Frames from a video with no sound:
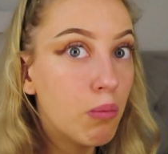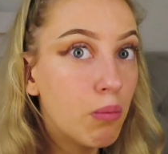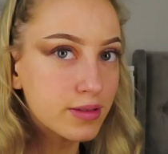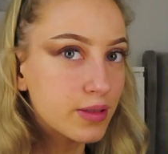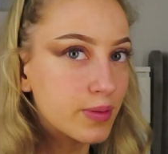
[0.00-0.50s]

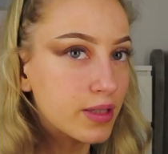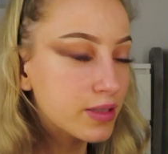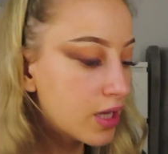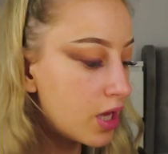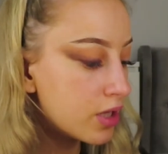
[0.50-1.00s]
thanks so much.
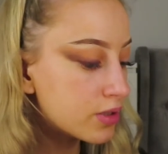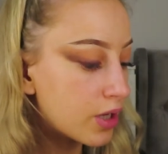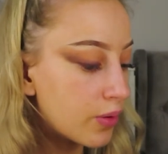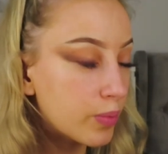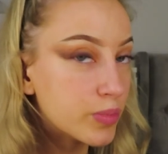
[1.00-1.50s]

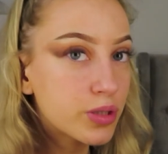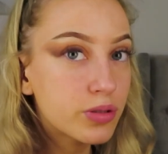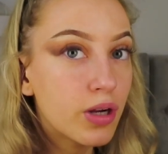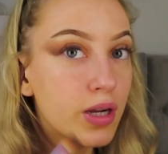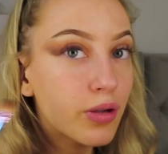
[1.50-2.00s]
So I'm just
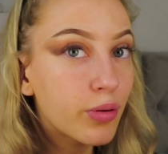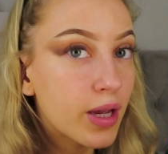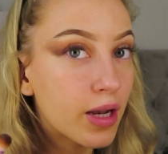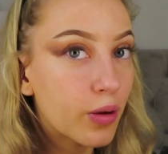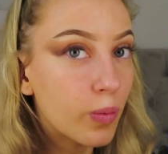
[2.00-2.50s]
trying to
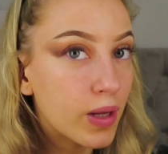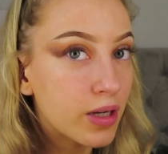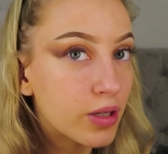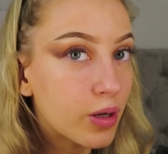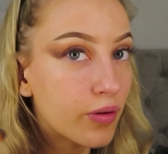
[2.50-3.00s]
create like a
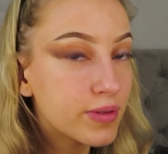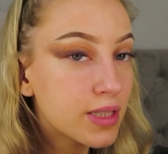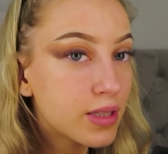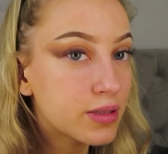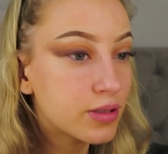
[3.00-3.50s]
winged look. Obviously
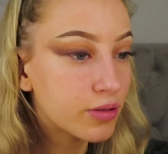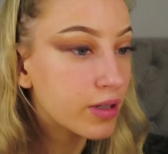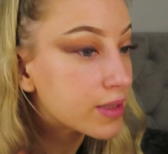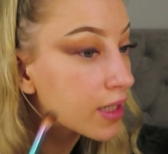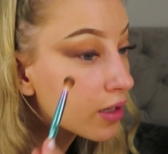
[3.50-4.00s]
this looks
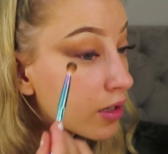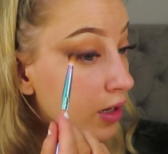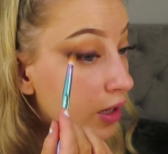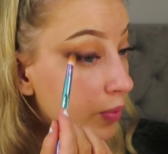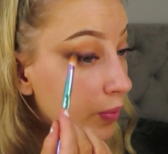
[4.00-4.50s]
crazy and I look
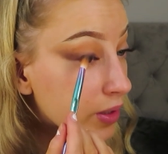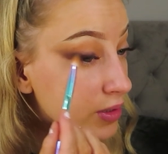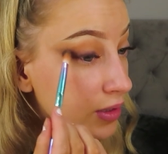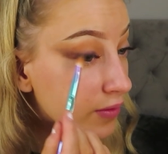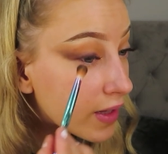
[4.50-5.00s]
like I've been
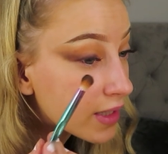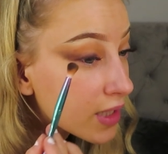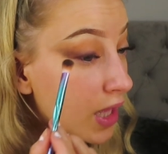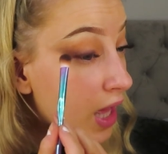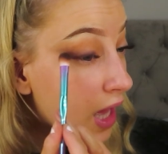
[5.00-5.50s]
punched in the face.
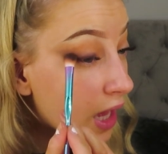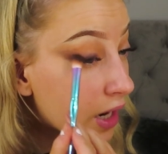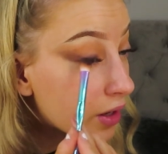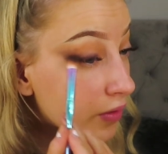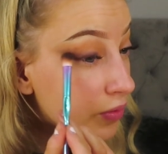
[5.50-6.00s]

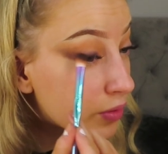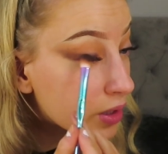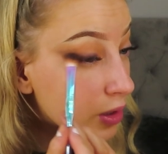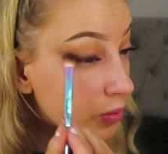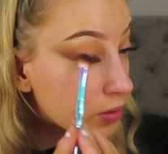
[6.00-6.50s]
And I thought
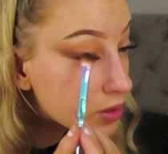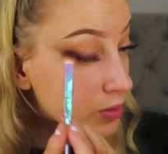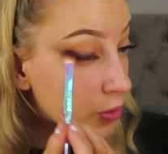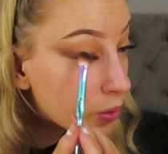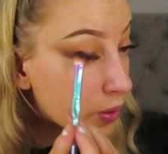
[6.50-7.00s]
it was
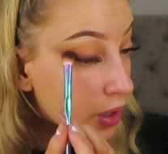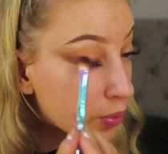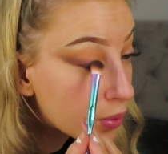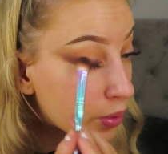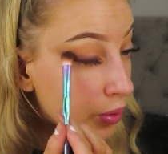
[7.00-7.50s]
more
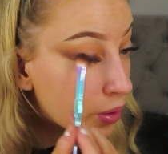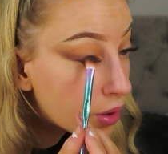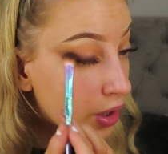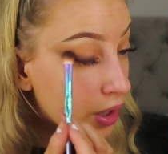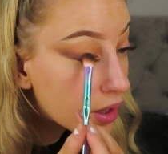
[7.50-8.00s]
purple
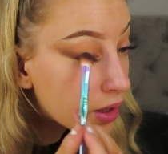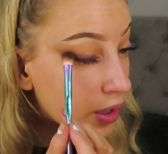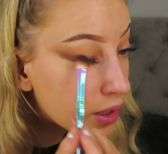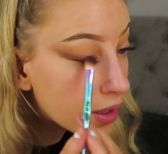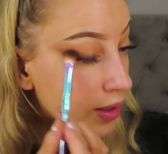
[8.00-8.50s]
than
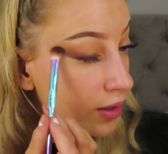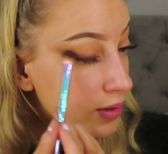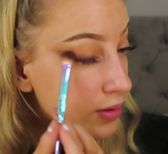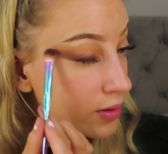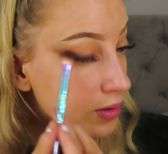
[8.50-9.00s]
it
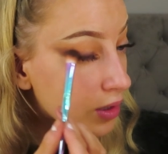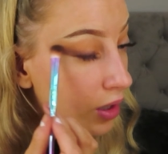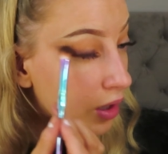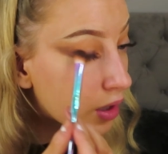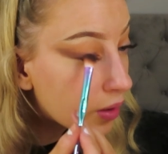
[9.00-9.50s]
is.
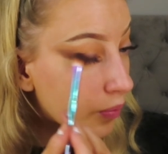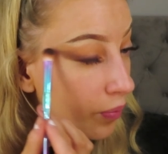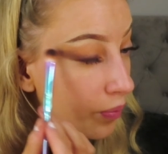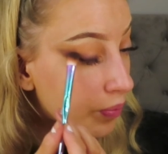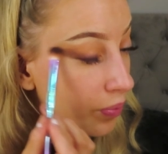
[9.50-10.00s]
So